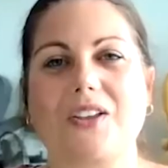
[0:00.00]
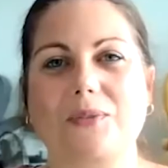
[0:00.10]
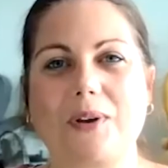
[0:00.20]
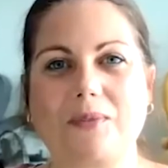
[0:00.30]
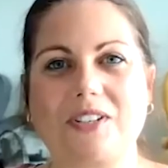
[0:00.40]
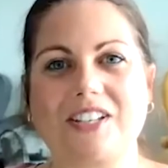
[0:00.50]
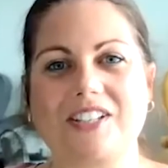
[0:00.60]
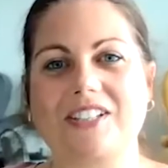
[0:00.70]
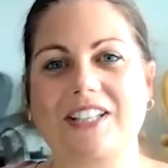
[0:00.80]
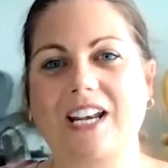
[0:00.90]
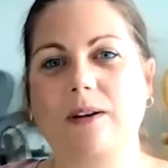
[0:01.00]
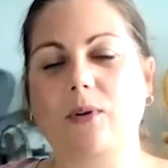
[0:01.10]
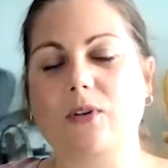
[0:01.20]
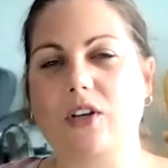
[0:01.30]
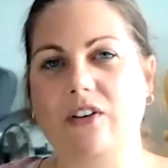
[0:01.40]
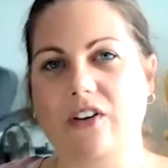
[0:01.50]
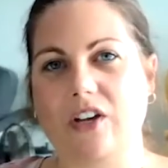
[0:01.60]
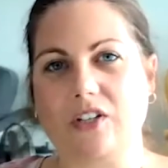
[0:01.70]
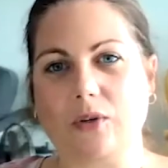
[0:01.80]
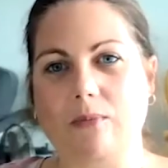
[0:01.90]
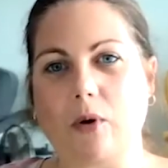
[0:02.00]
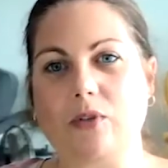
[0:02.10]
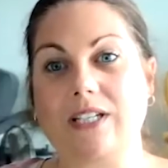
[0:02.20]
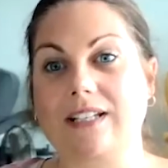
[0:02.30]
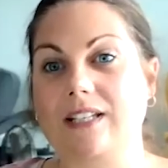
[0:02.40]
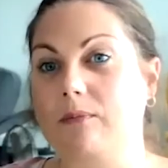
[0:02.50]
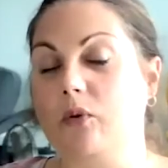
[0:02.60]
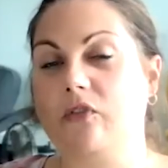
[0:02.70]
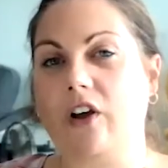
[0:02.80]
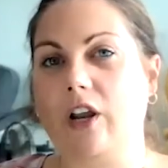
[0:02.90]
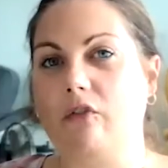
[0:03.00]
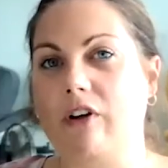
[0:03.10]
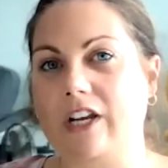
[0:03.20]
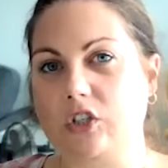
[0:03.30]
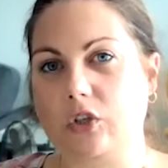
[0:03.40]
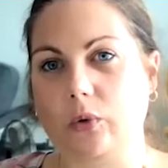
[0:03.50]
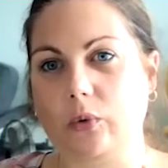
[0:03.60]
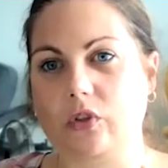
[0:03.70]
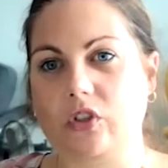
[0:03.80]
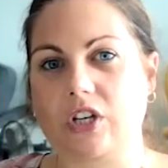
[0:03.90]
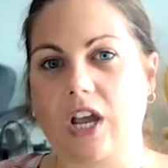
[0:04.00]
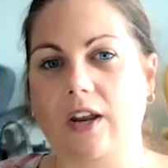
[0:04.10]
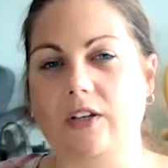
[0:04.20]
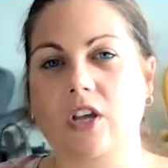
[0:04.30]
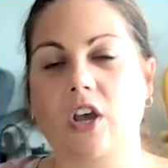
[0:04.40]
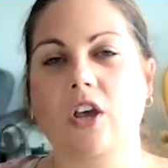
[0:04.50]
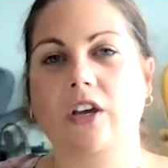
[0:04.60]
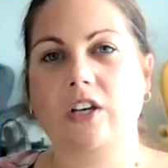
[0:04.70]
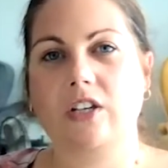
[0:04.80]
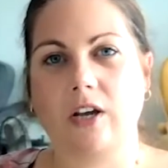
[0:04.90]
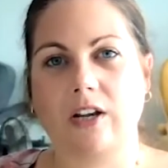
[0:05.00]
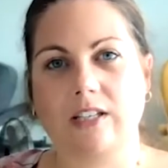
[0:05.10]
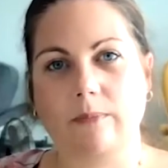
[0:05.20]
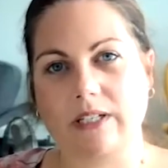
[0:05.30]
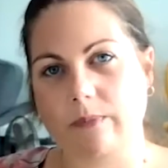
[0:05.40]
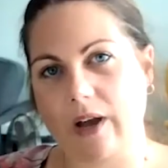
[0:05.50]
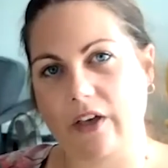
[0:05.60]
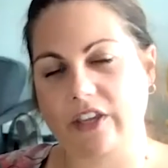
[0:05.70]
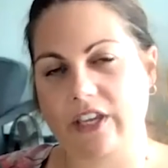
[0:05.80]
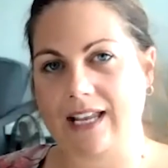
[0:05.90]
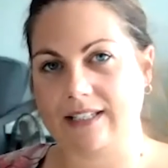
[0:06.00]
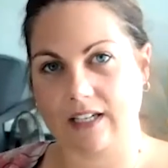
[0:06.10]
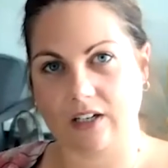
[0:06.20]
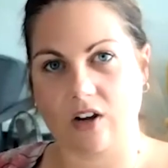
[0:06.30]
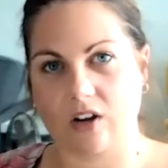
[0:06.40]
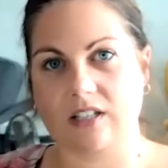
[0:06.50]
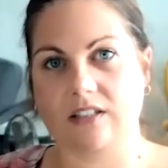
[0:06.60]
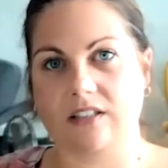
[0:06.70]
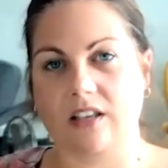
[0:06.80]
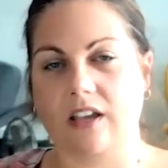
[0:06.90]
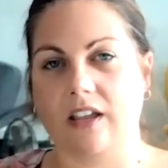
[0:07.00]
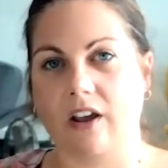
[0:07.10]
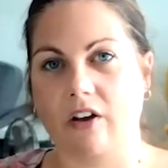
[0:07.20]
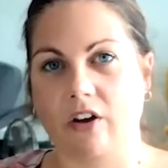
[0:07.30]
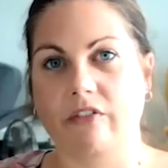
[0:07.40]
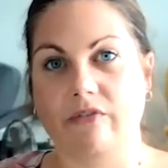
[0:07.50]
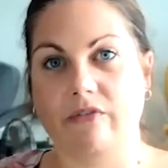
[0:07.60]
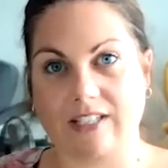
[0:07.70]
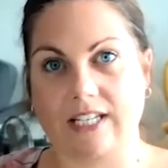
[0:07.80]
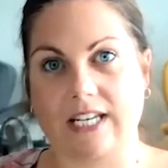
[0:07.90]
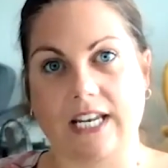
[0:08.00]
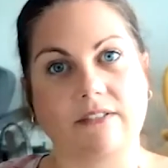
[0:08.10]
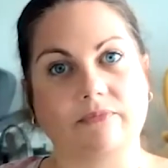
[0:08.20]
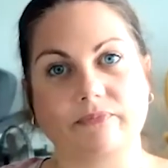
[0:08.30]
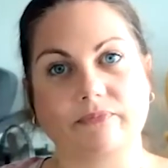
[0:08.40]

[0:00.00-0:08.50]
So when was the Sustainable Universal Multi-Asset Portfolio range launched? And can you tell us a bit about the asset classes that are invested in?